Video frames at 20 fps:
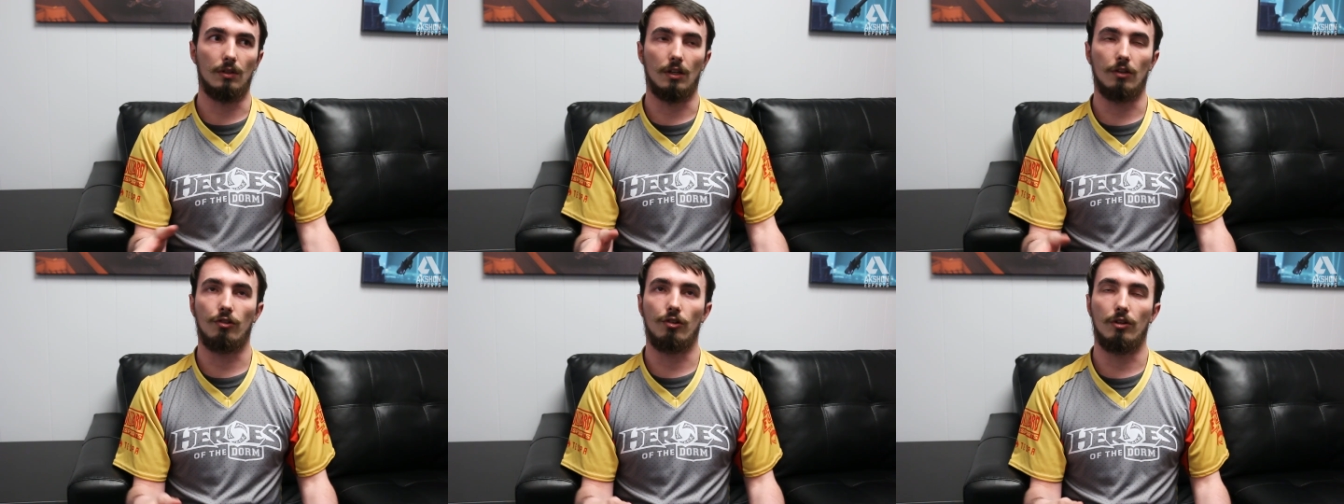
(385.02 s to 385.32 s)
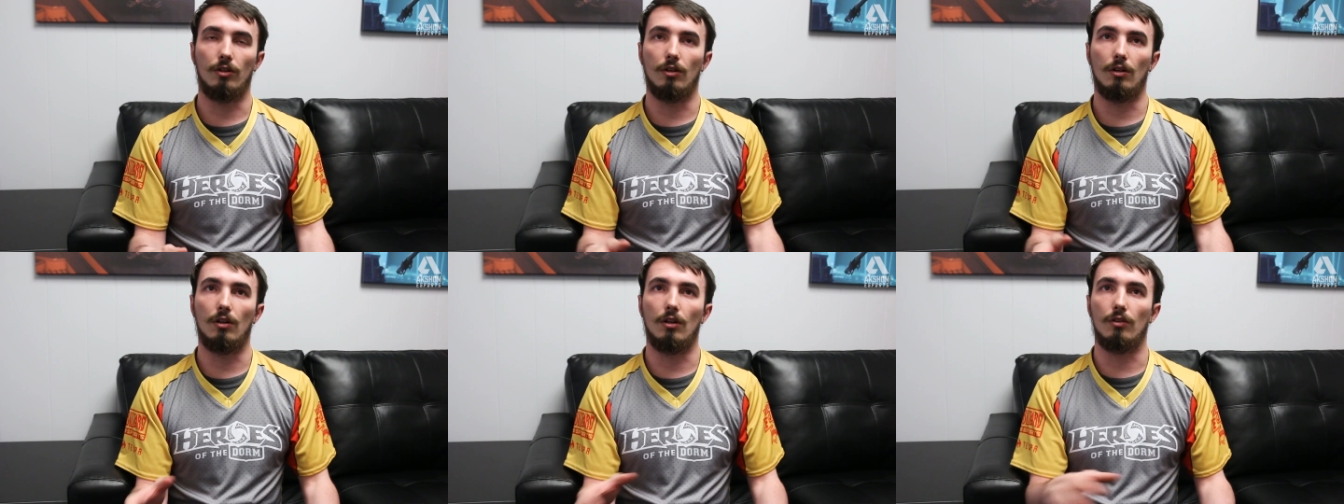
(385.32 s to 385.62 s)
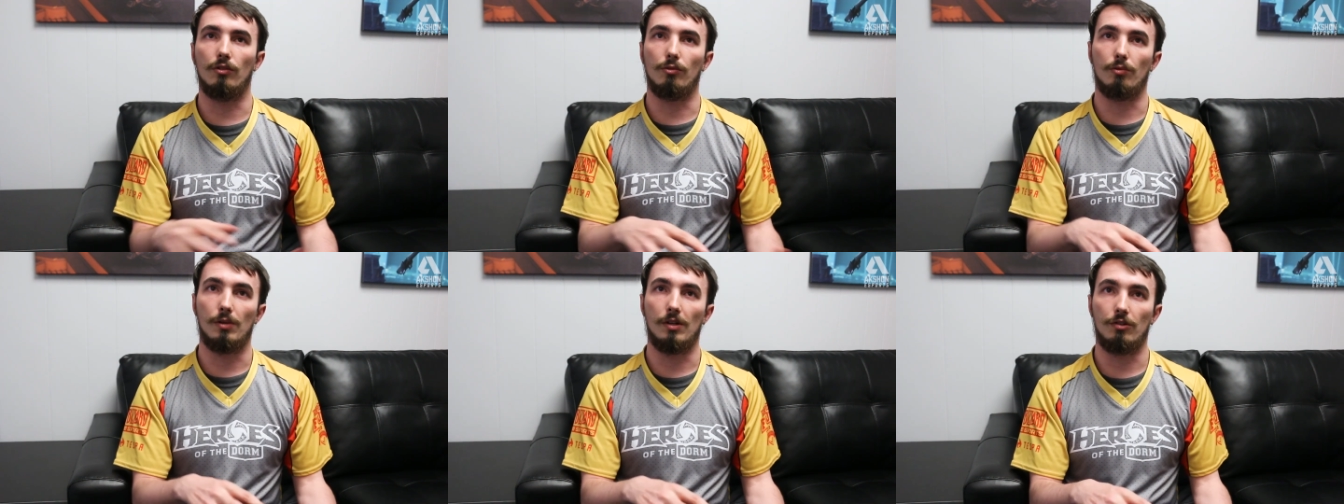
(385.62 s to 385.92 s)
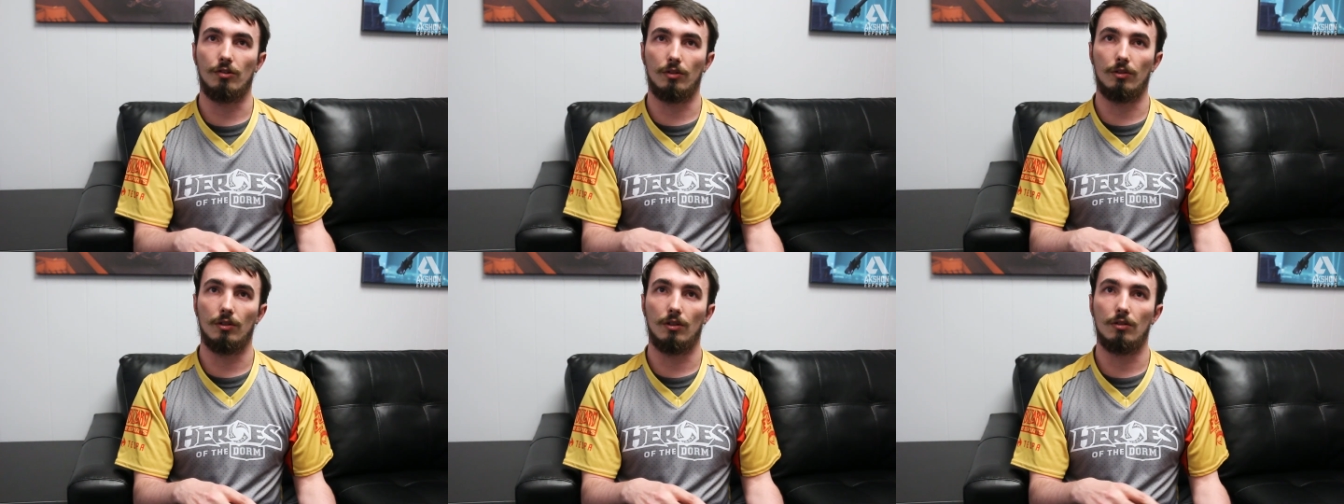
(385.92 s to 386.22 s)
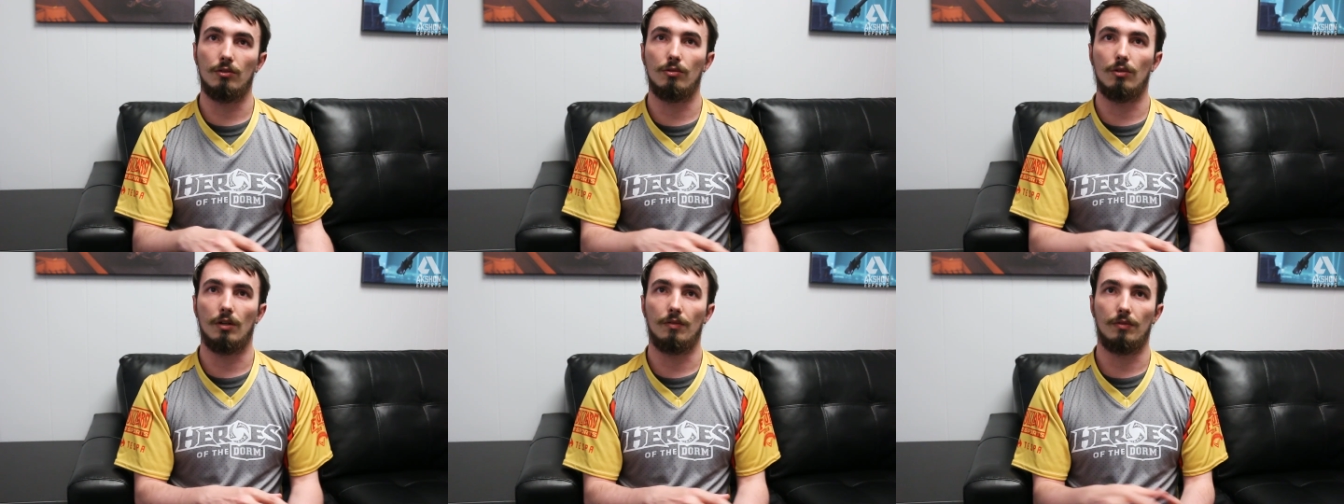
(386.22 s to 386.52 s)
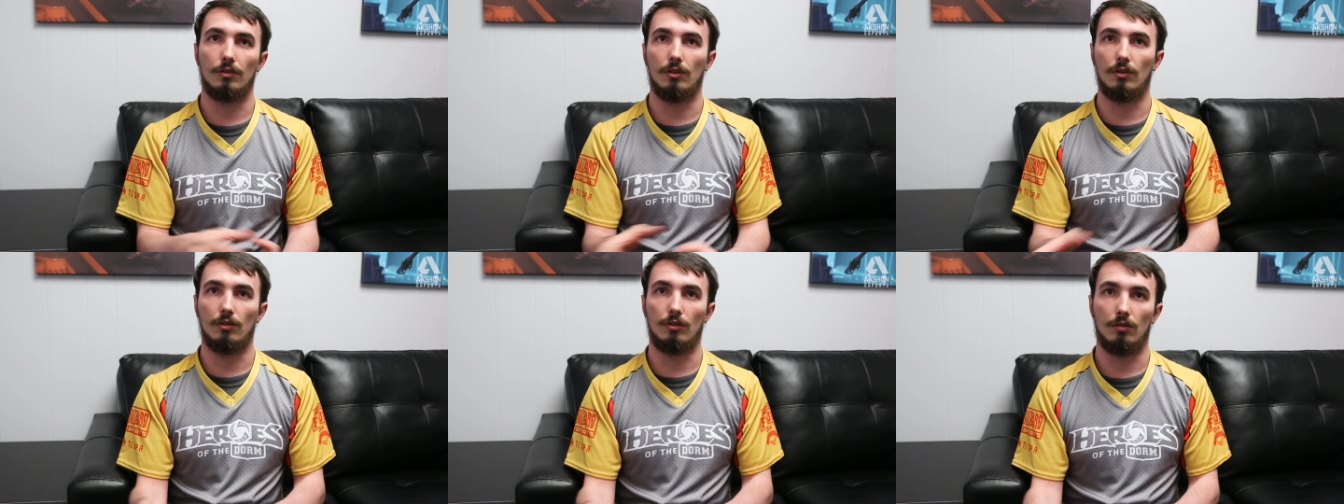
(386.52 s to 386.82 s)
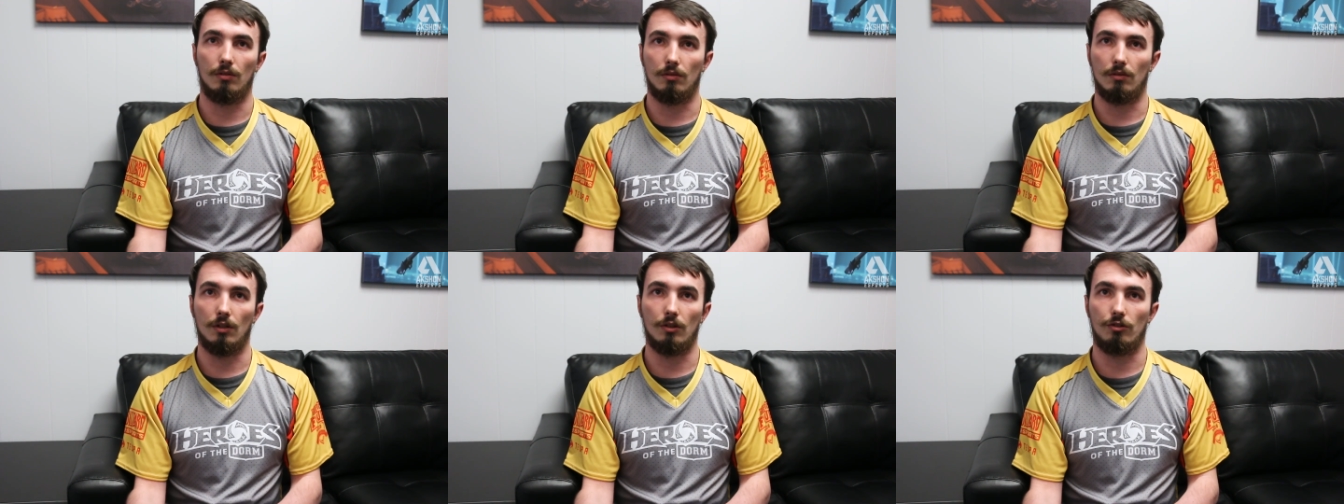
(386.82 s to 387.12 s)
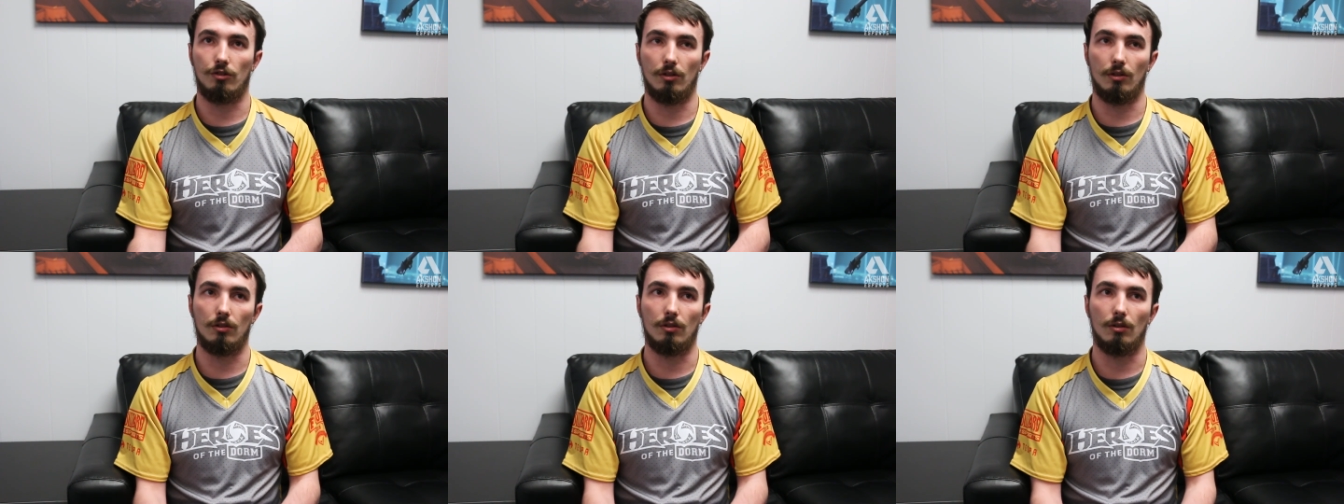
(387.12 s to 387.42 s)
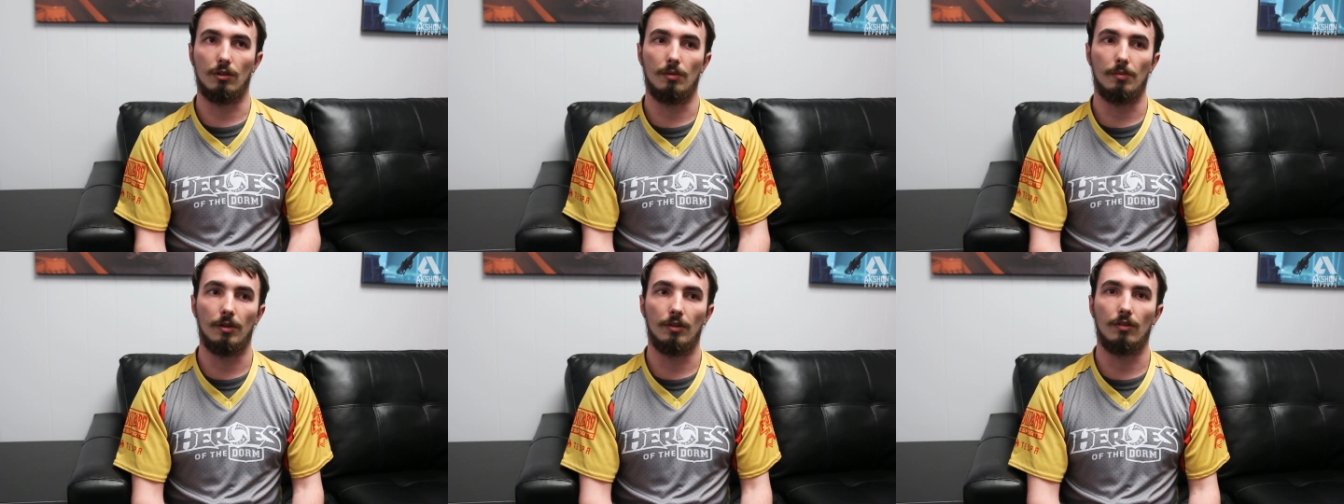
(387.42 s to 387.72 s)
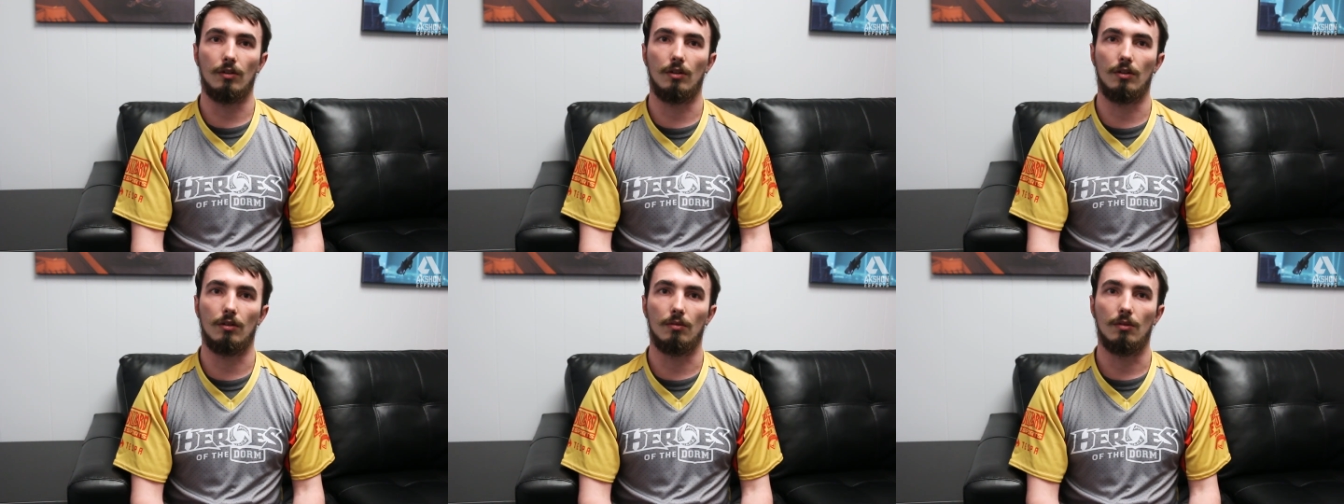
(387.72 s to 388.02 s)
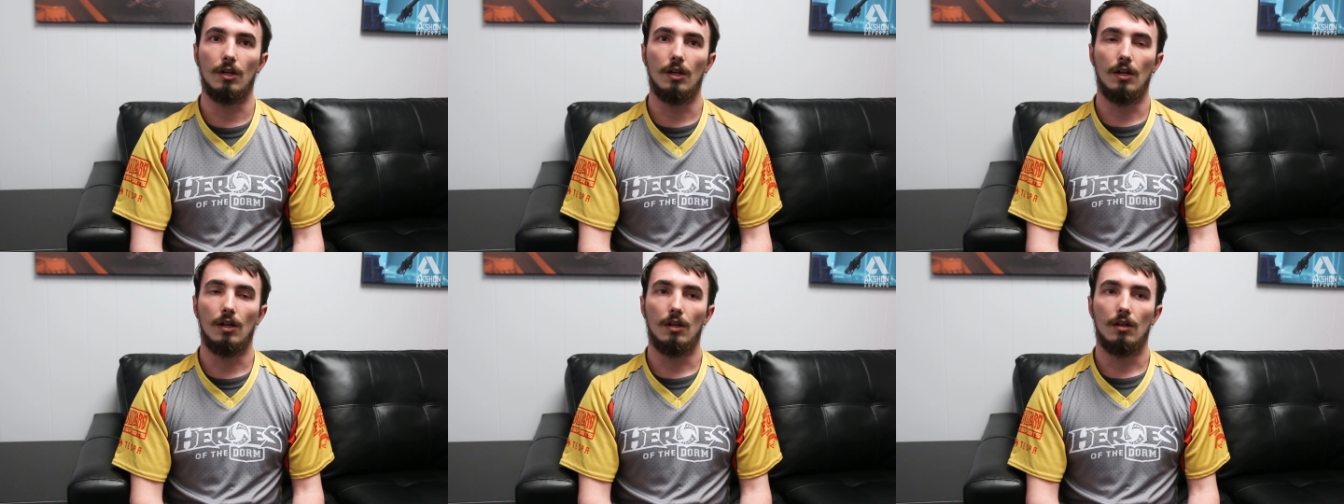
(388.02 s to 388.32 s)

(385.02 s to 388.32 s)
national and regional, you have a national tournament, and